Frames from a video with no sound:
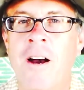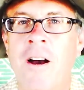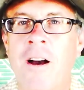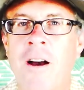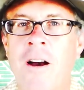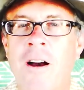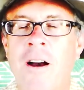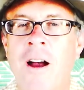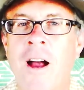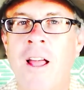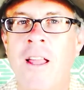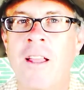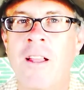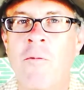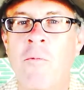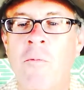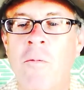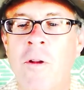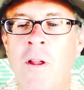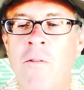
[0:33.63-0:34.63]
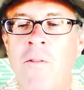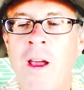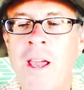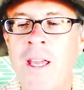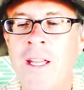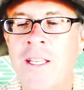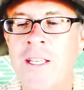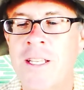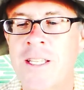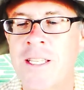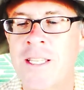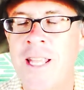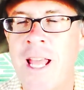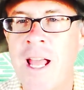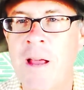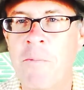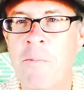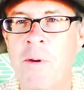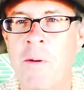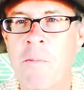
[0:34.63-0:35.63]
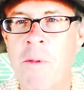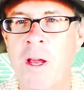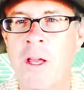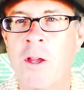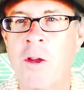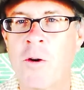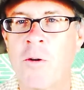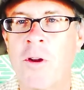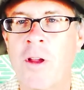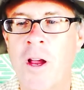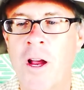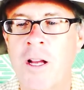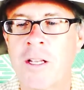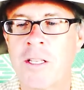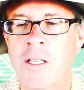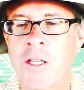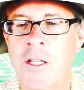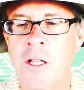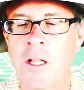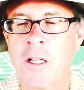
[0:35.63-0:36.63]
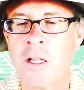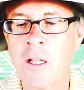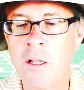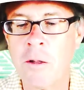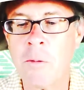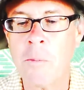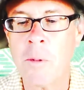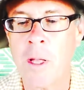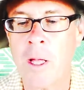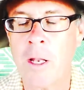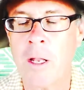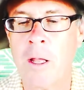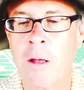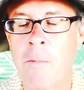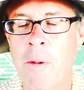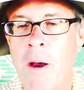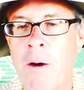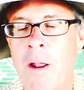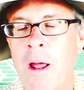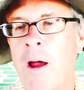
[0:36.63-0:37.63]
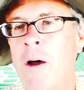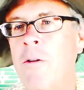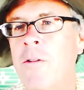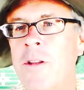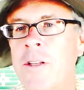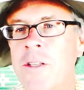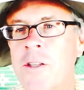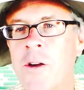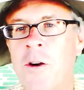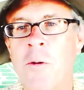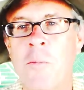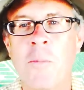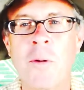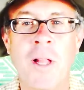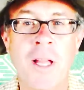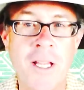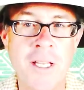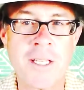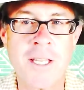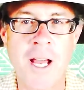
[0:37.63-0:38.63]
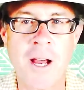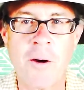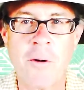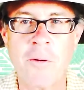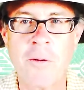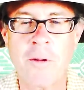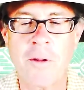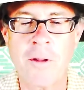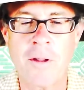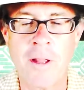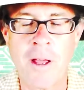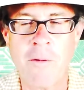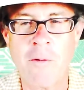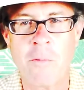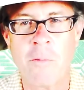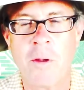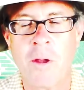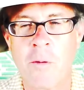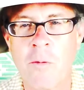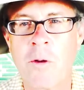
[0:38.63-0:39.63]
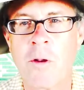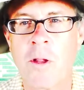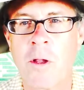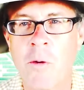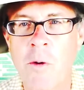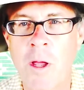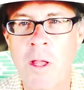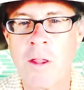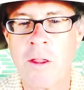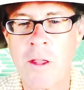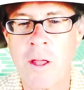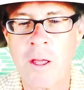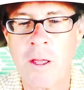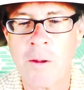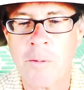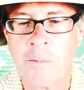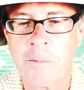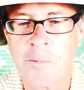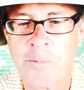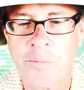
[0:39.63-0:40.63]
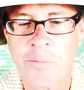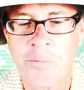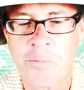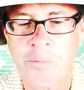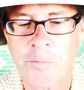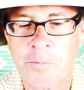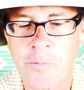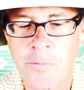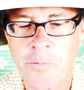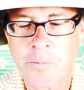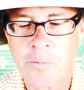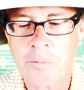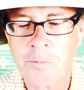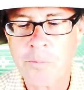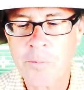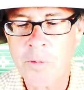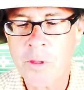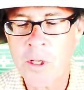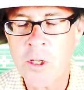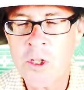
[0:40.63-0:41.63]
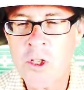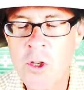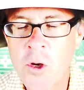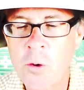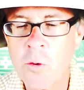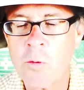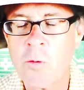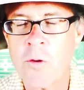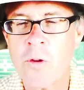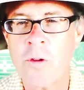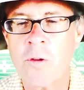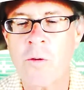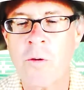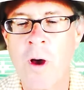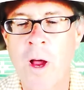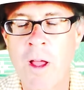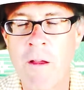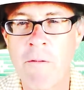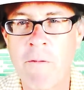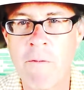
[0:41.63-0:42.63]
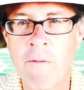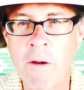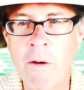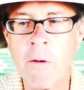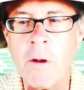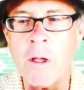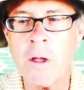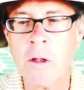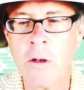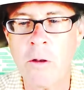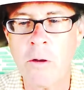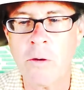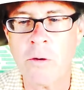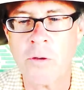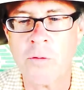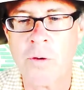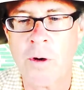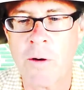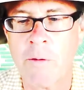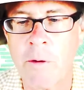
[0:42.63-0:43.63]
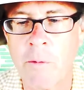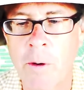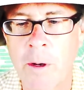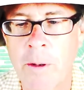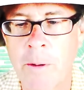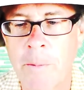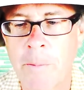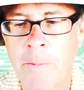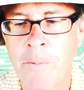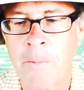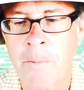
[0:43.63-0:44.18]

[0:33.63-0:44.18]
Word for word: uh, I, if I could just dampen my curiosity a little bit about how this all plays out, that would be a really great thing. So, I have very good news for everyone.